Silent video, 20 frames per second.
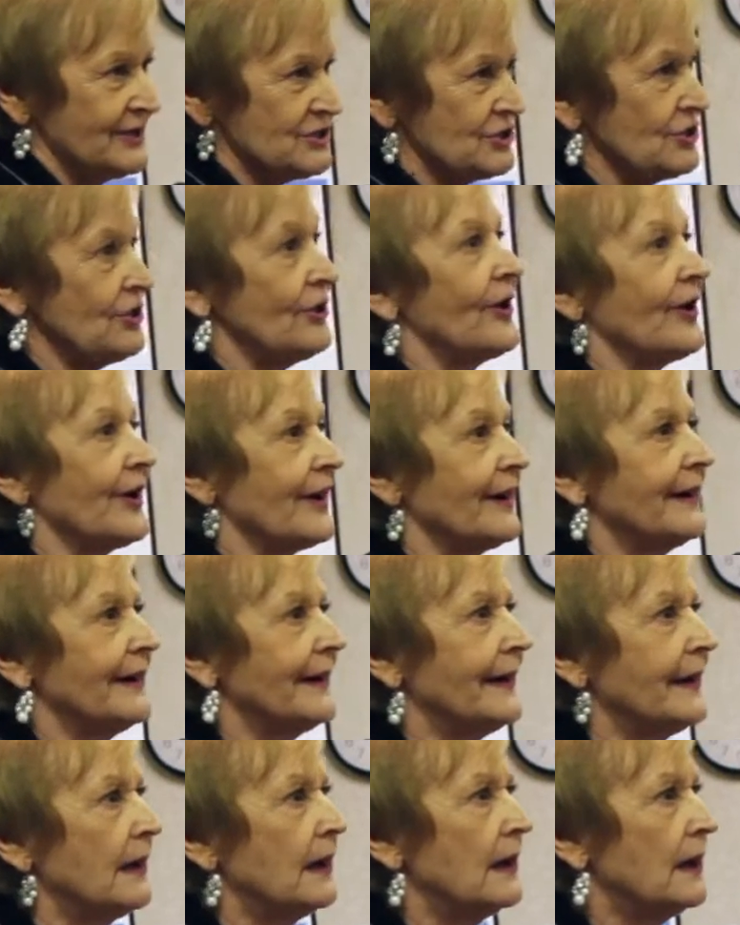"Sure."
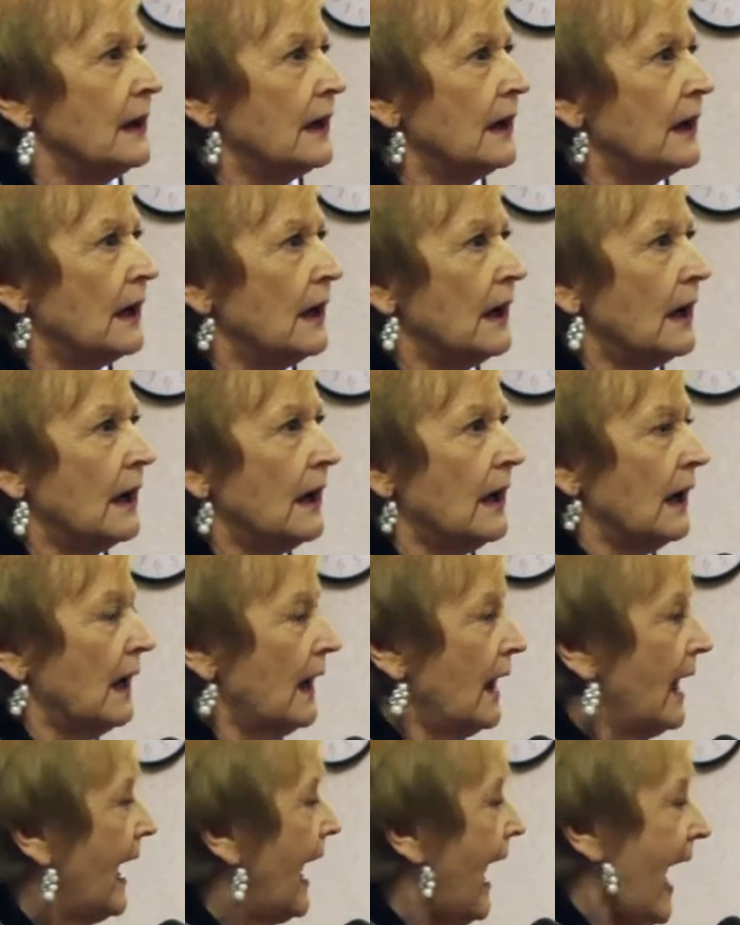
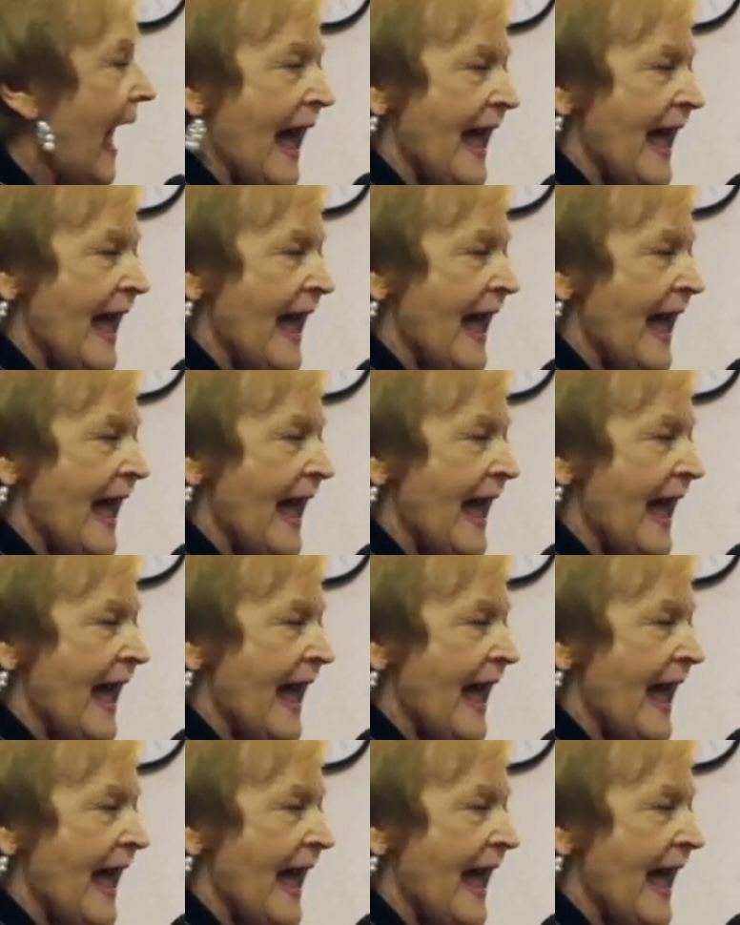I